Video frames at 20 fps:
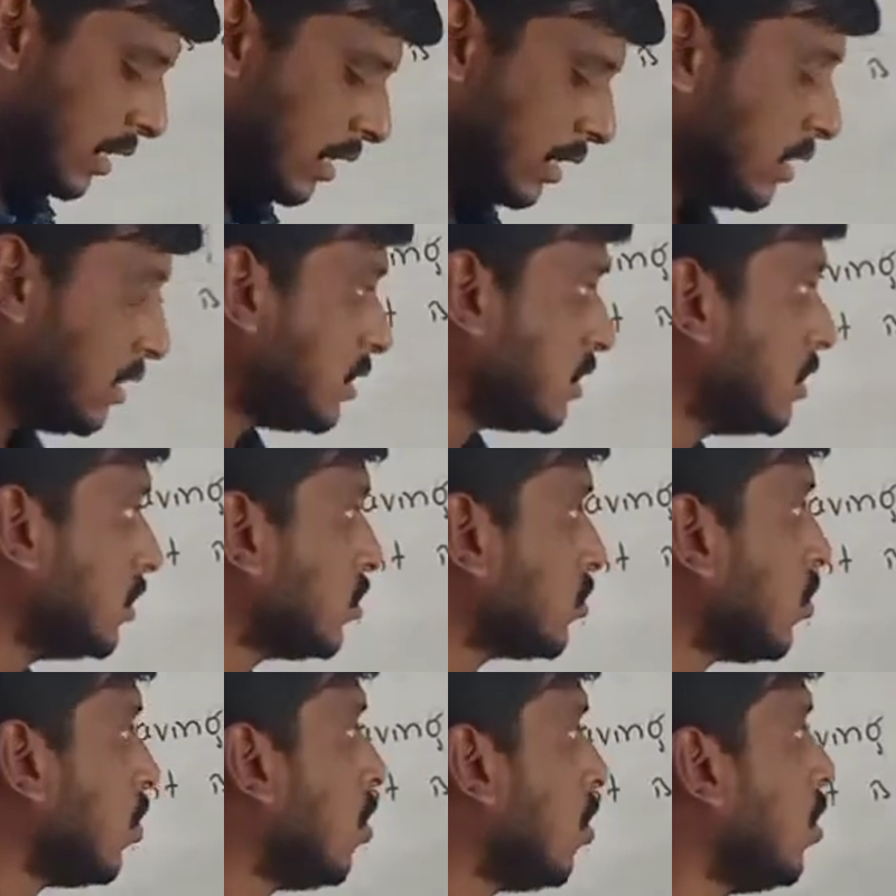this is
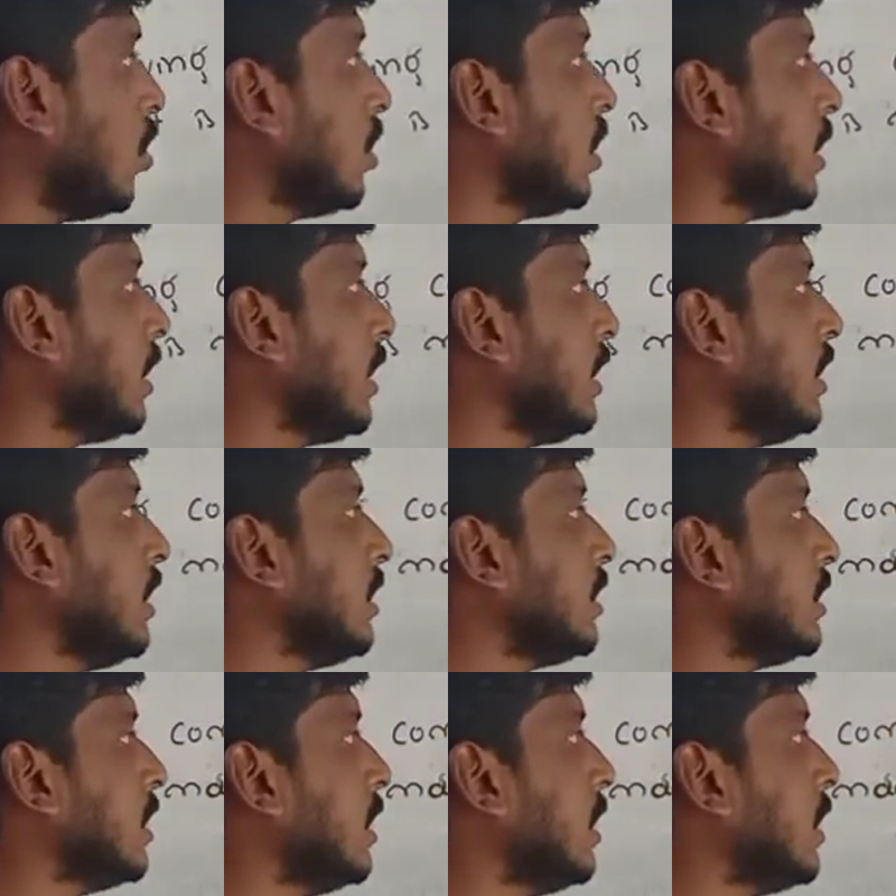called
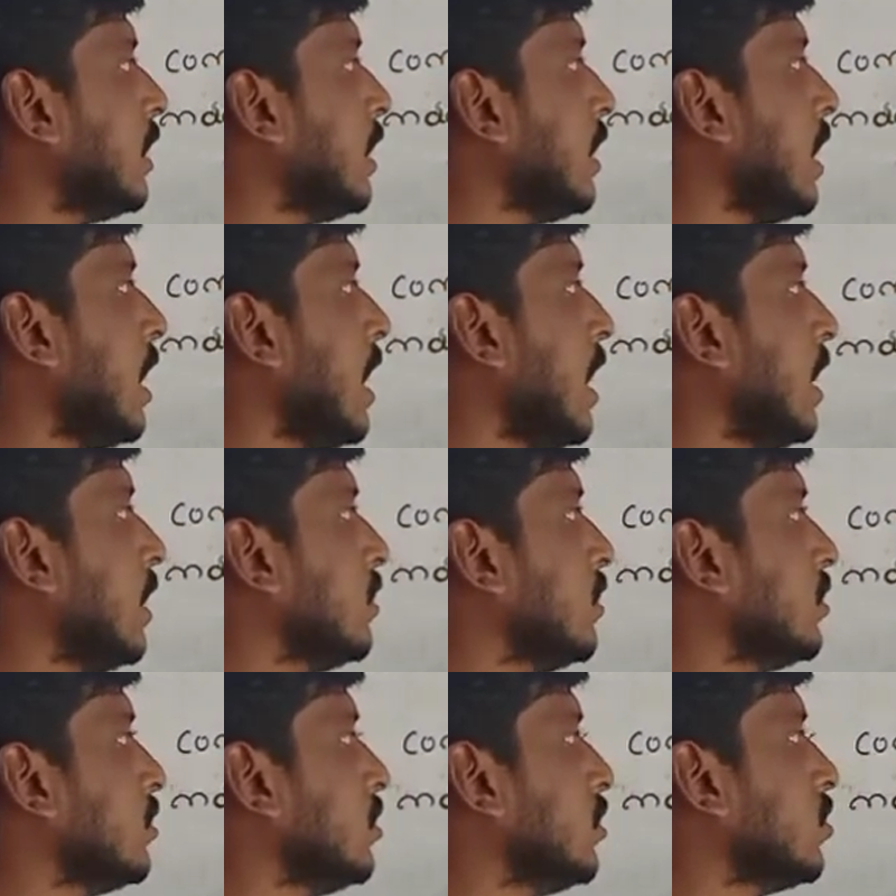initial ray
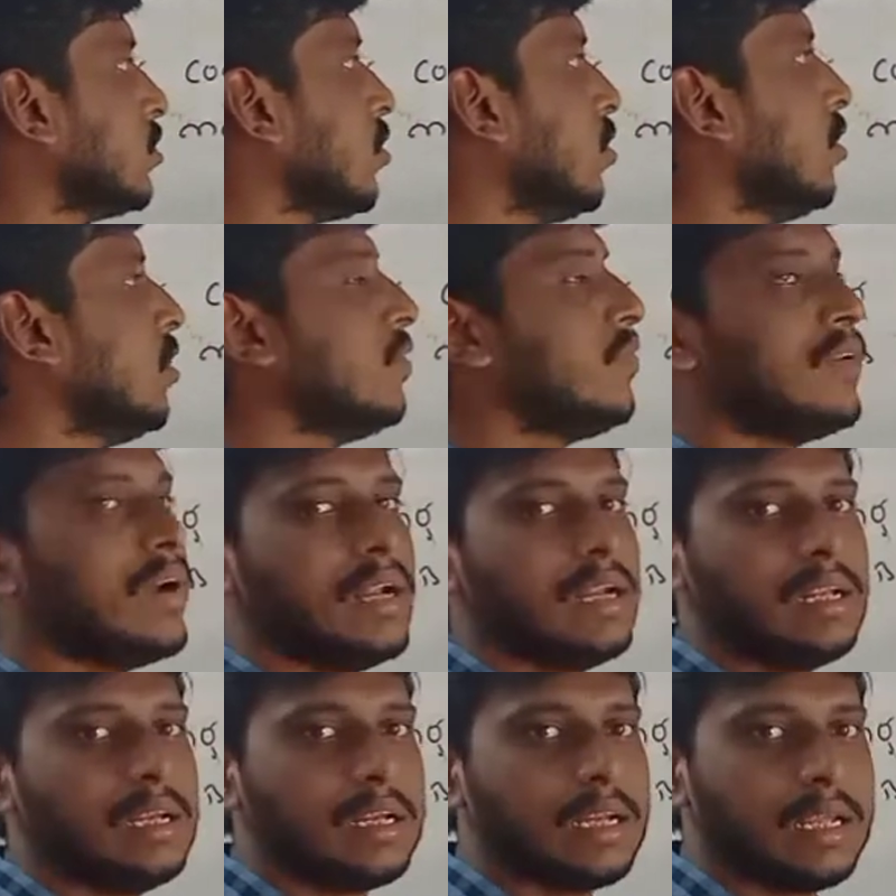and this is called
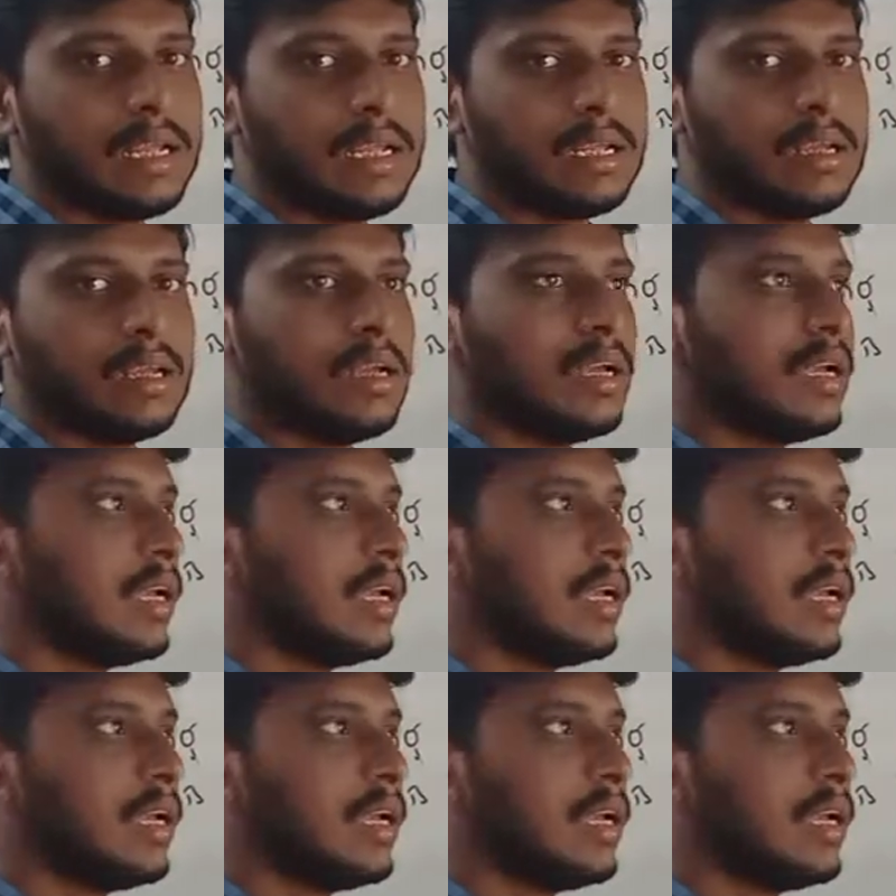final ray.